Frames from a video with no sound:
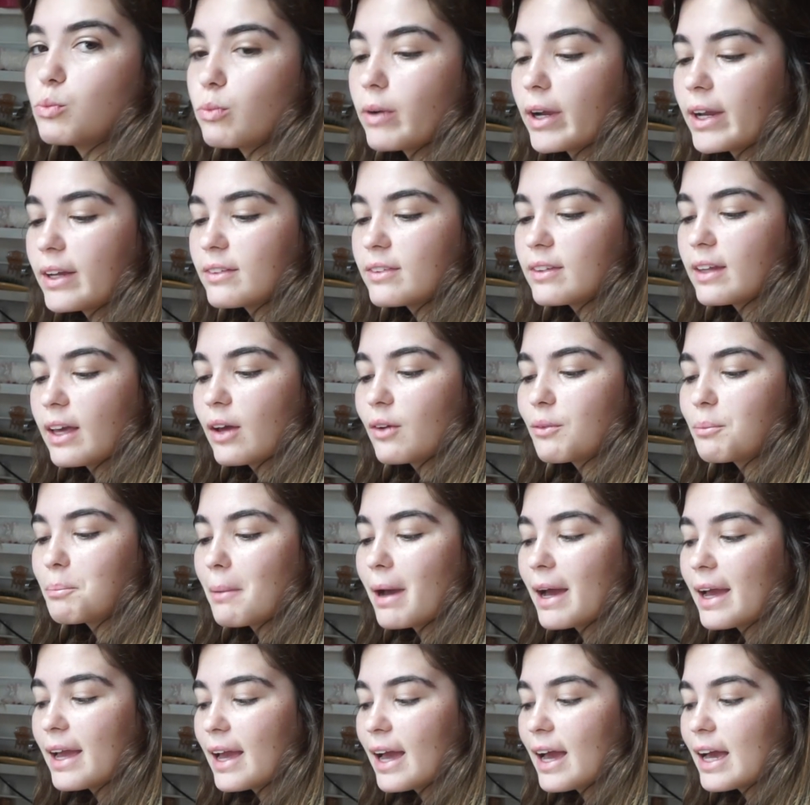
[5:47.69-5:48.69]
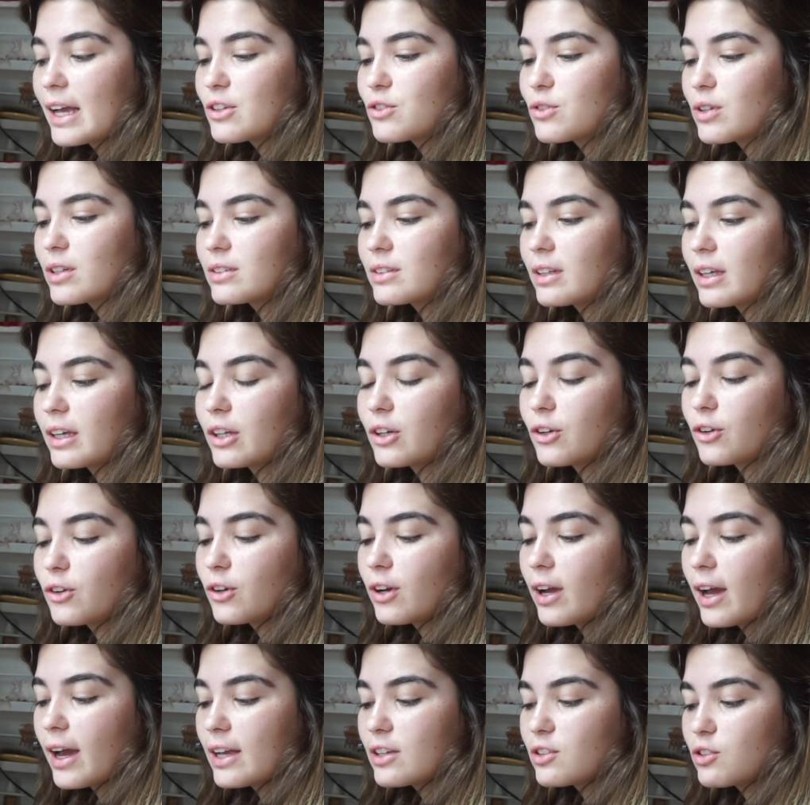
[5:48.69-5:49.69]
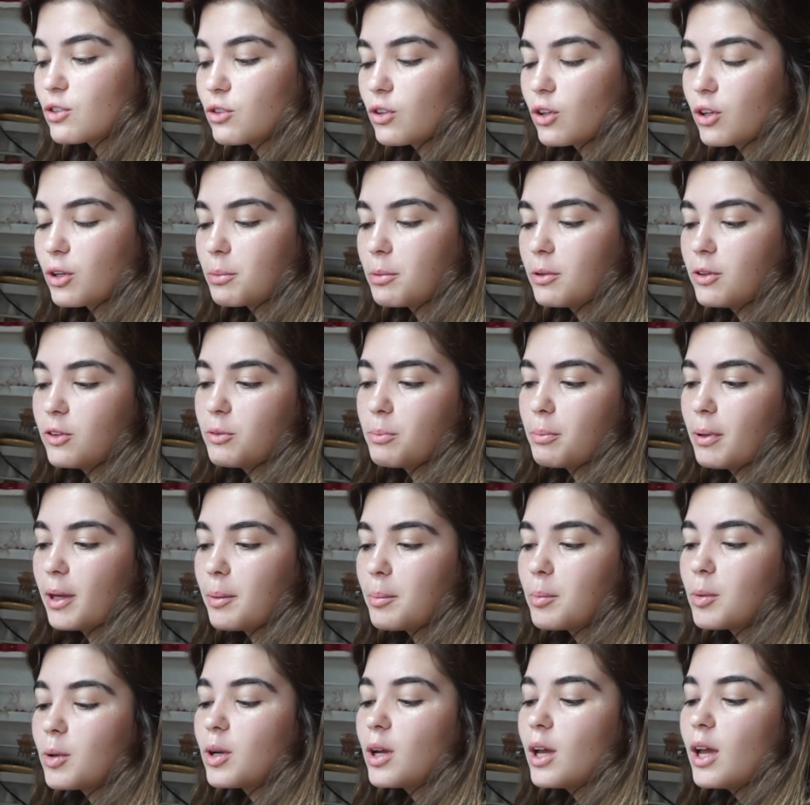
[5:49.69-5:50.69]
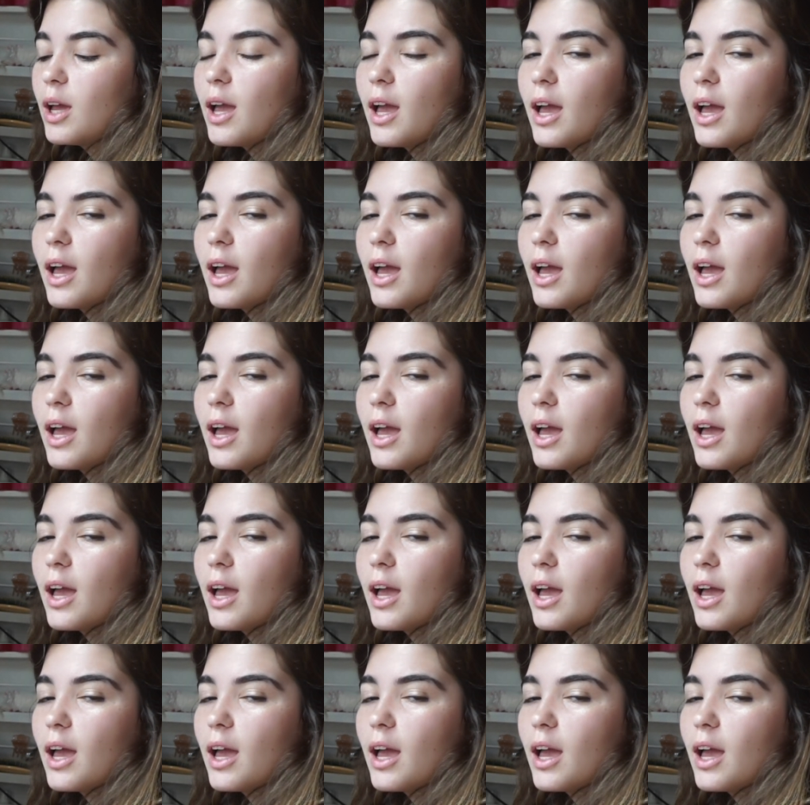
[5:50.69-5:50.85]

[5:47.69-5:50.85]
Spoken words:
write down my address and her address on a piece of paper,